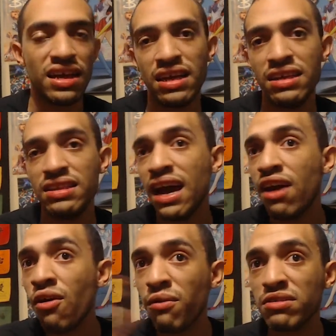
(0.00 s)
It's not
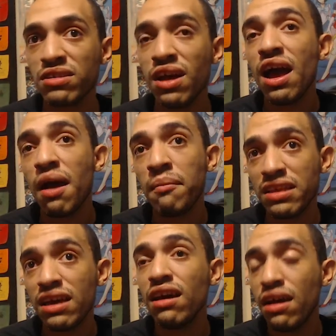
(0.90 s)
old. I mean,
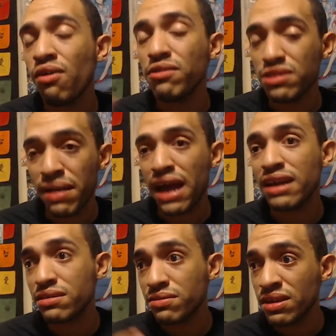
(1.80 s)
there are old
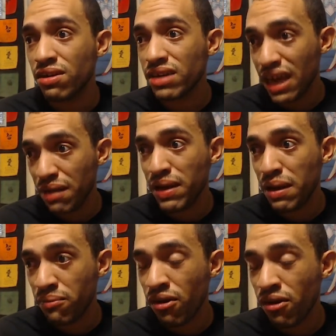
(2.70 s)
dramatic, you know,
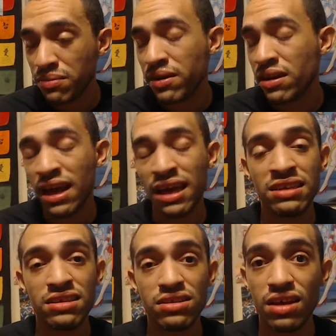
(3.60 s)
gameplay parts, but
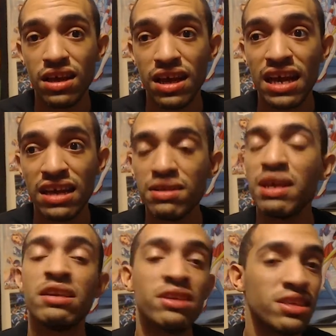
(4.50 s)

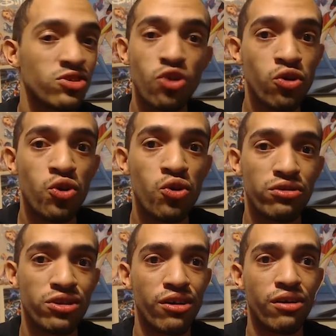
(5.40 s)
it's so
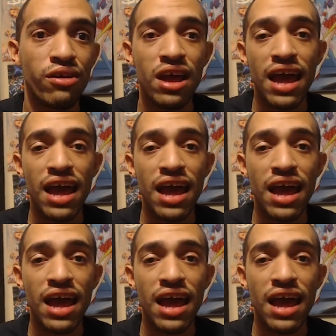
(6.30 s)
cool though,